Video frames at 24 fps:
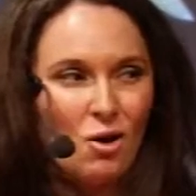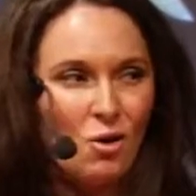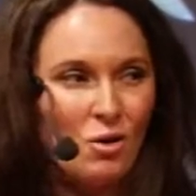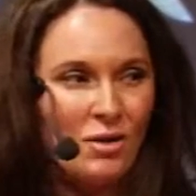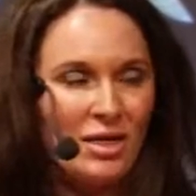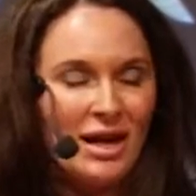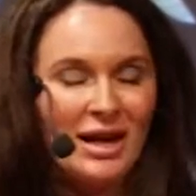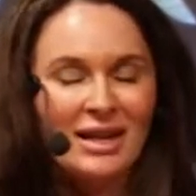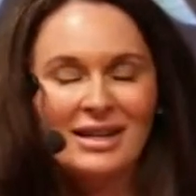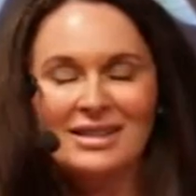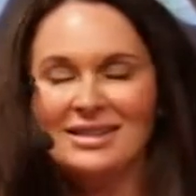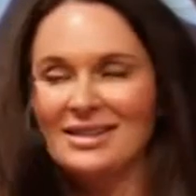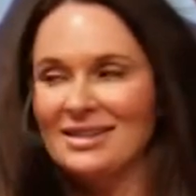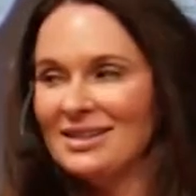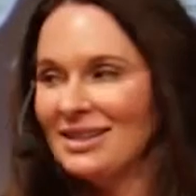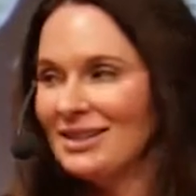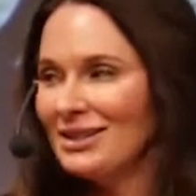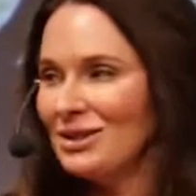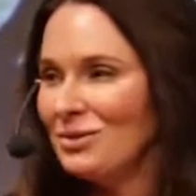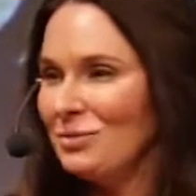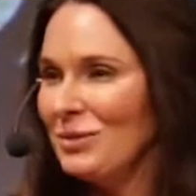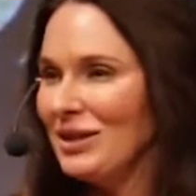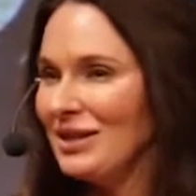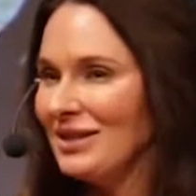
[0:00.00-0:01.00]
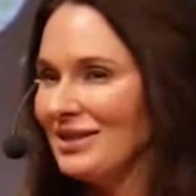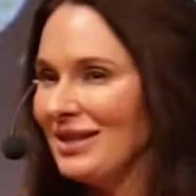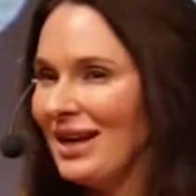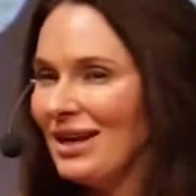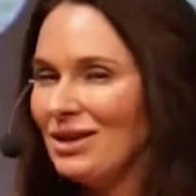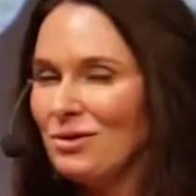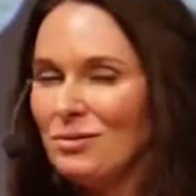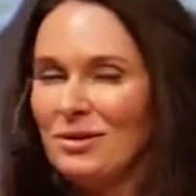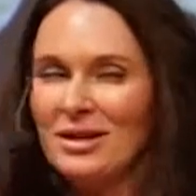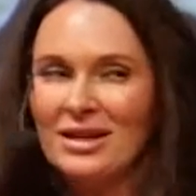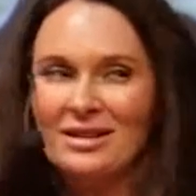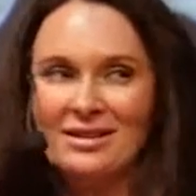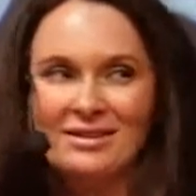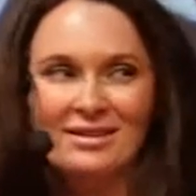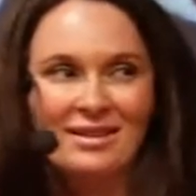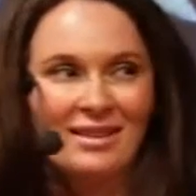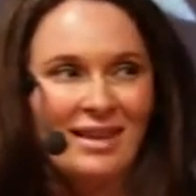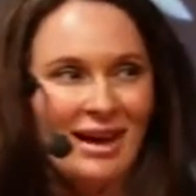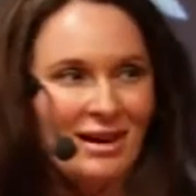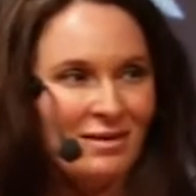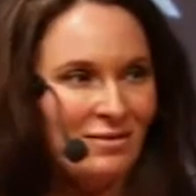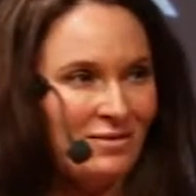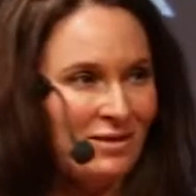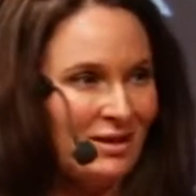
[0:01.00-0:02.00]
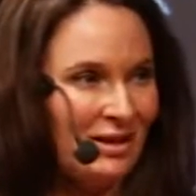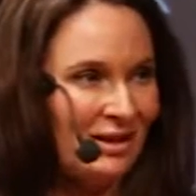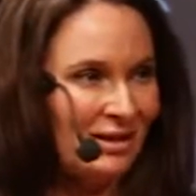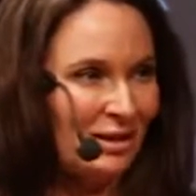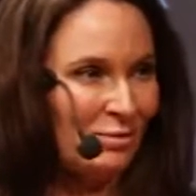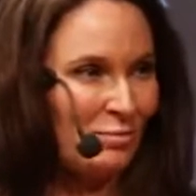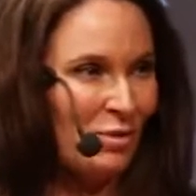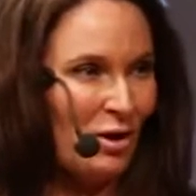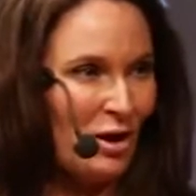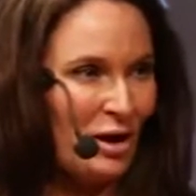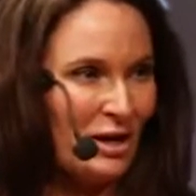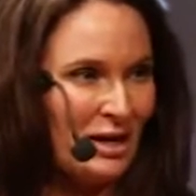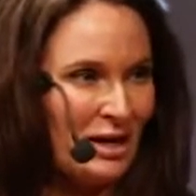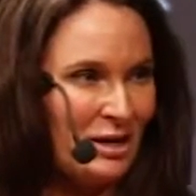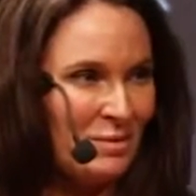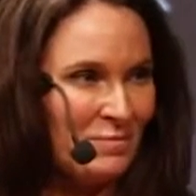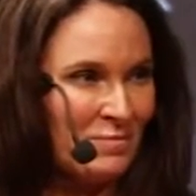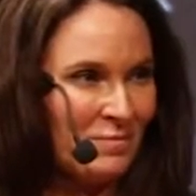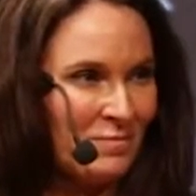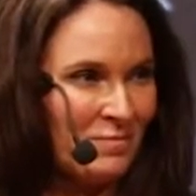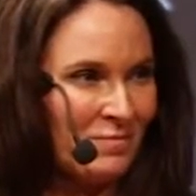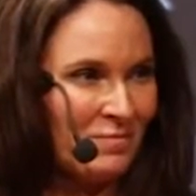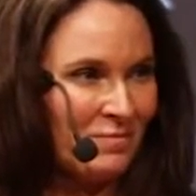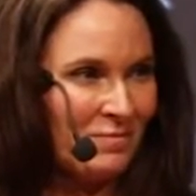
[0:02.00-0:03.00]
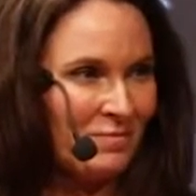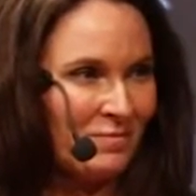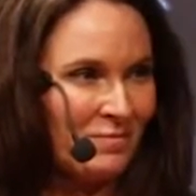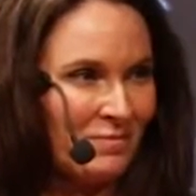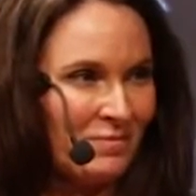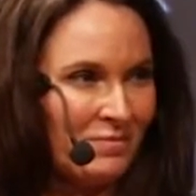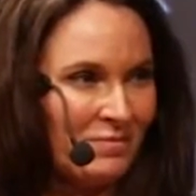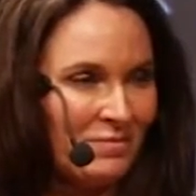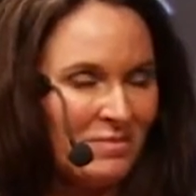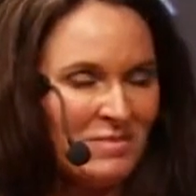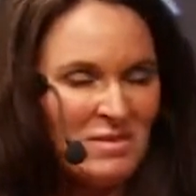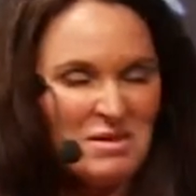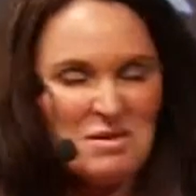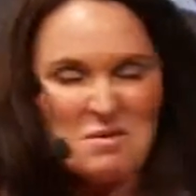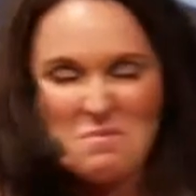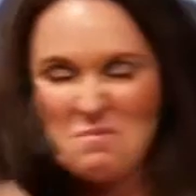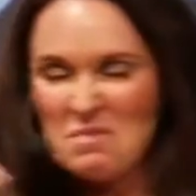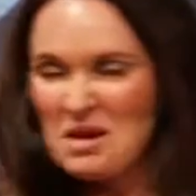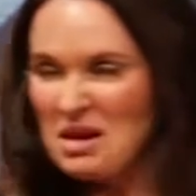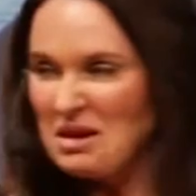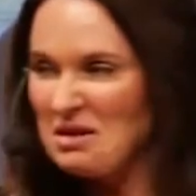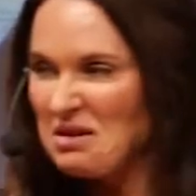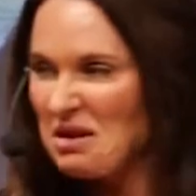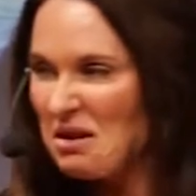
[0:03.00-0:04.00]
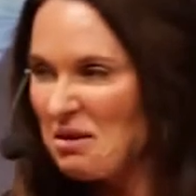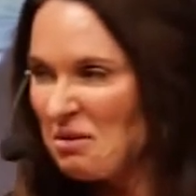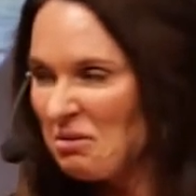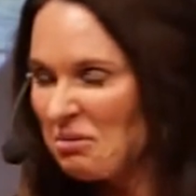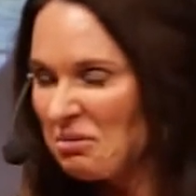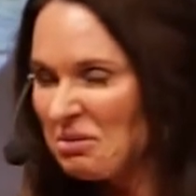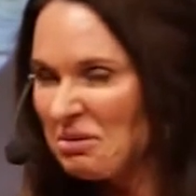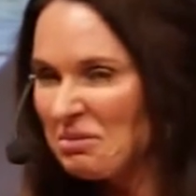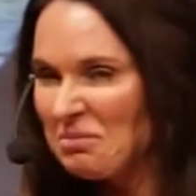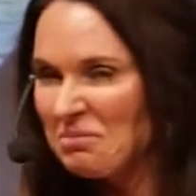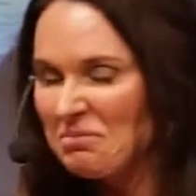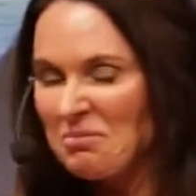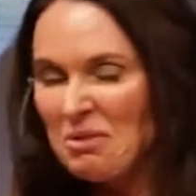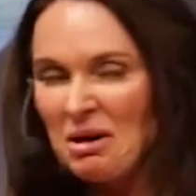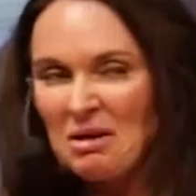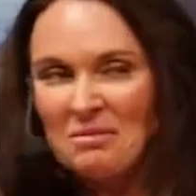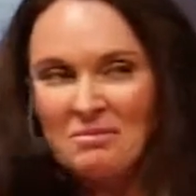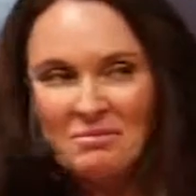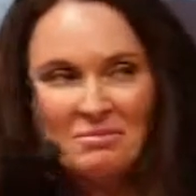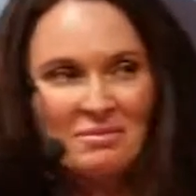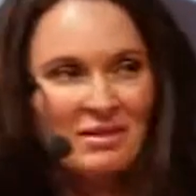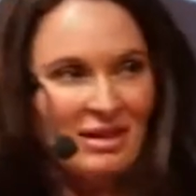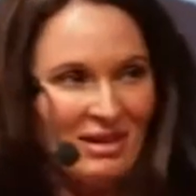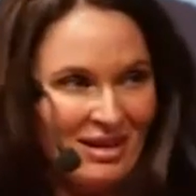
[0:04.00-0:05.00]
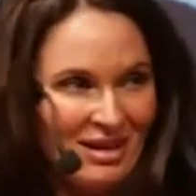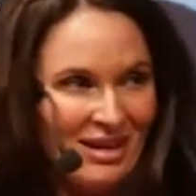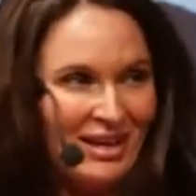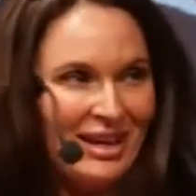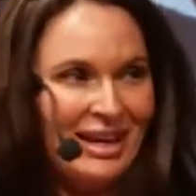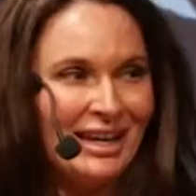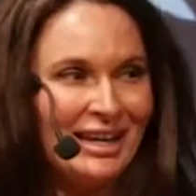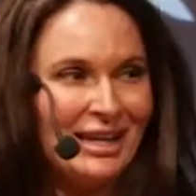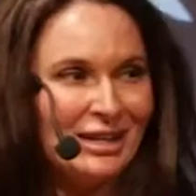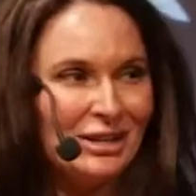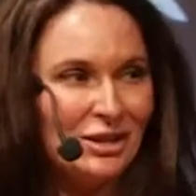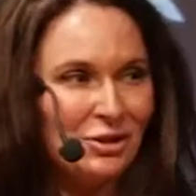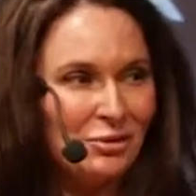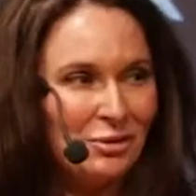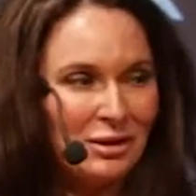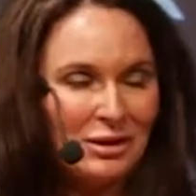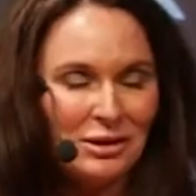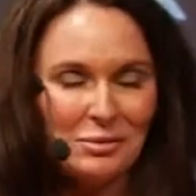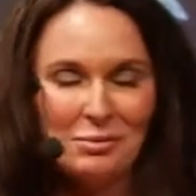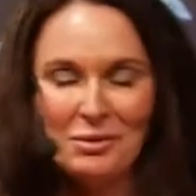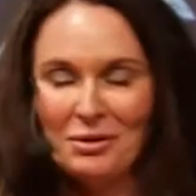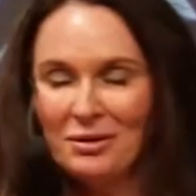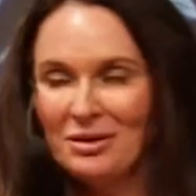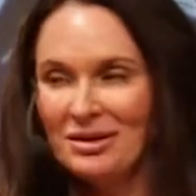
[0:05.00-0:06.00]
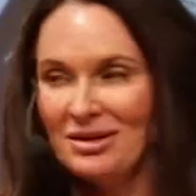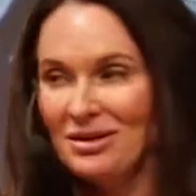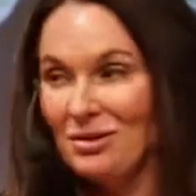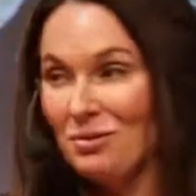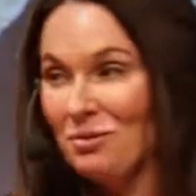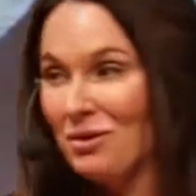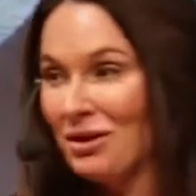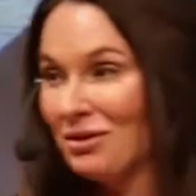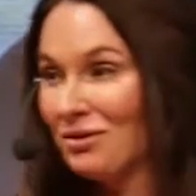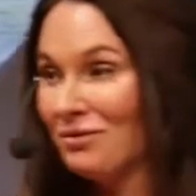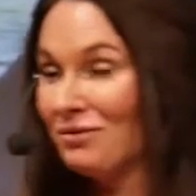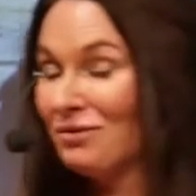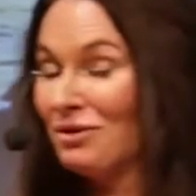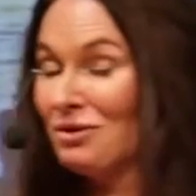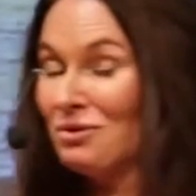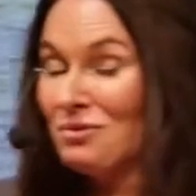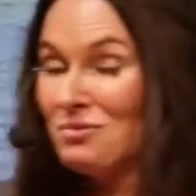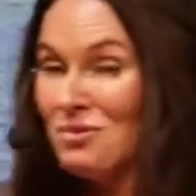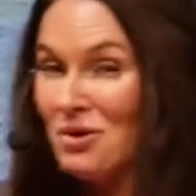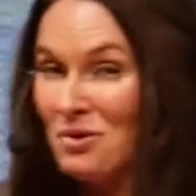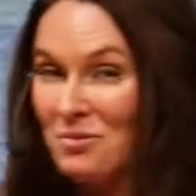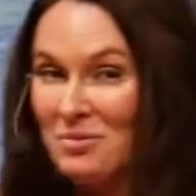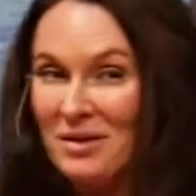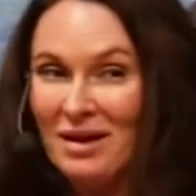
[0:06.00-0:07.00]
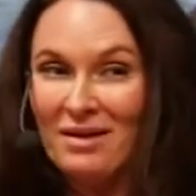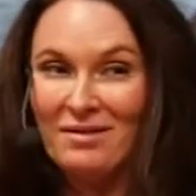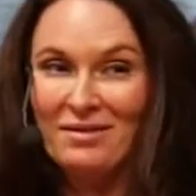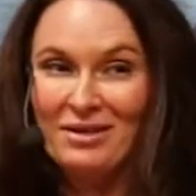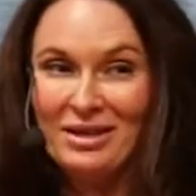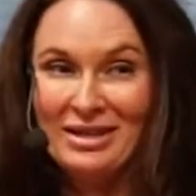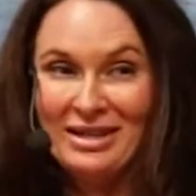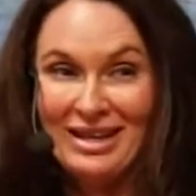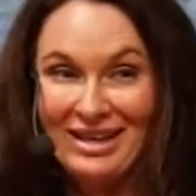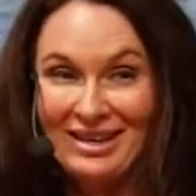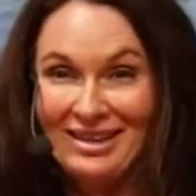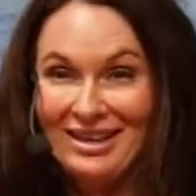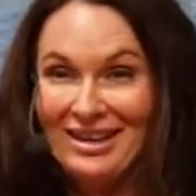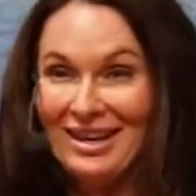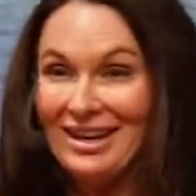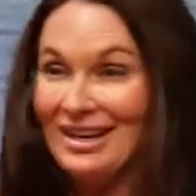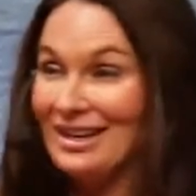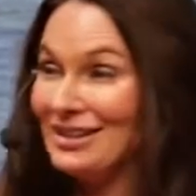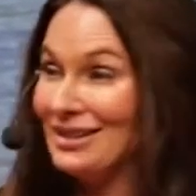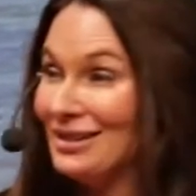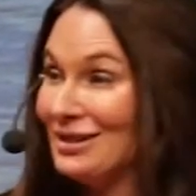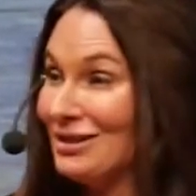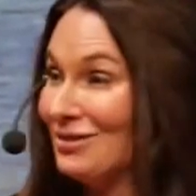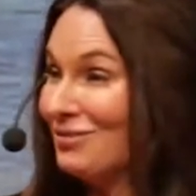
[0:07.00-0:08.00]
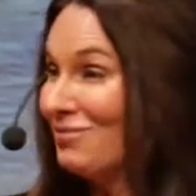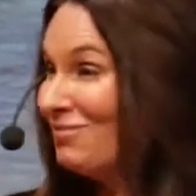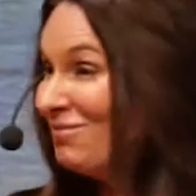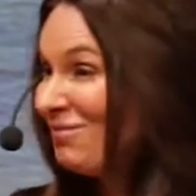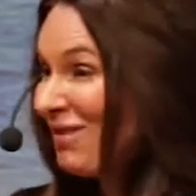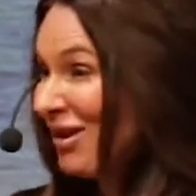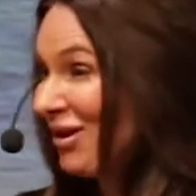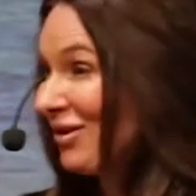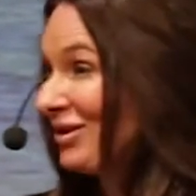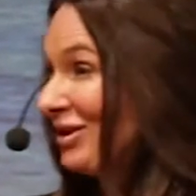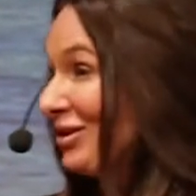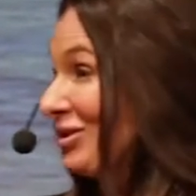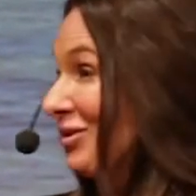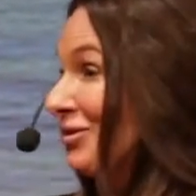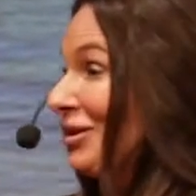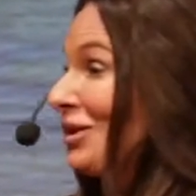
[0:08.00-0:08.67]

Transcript: oh, that exists because I created life in this body. The big nose, well, it gets to experience the wonderful aroma every day that I get to, all these